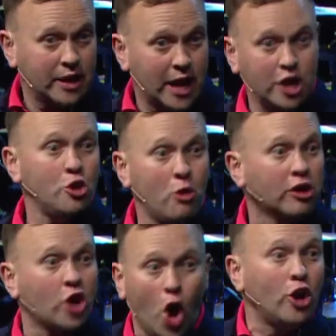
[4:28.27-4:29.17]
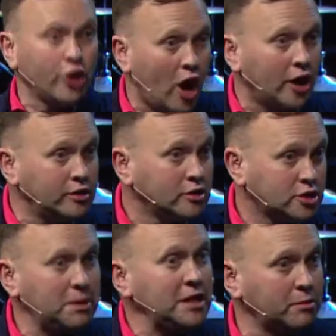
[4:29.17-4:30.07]
and you are called on to
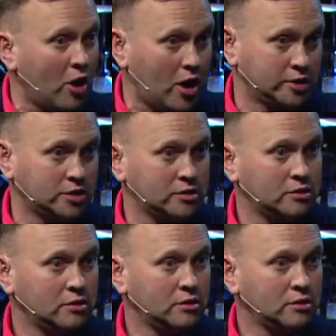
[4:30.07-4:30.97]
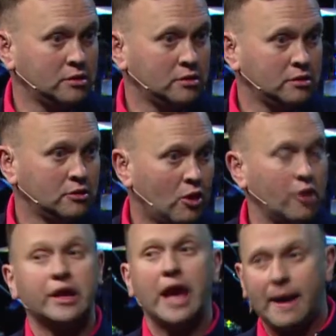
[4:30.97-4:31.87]
be the boss or
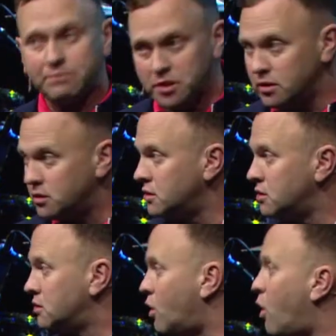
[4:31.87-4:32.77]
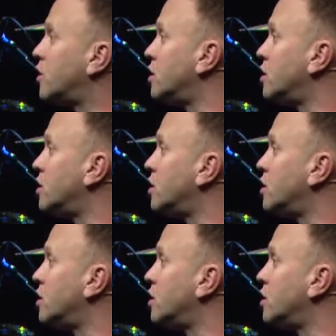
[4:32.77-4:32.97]
the captain or the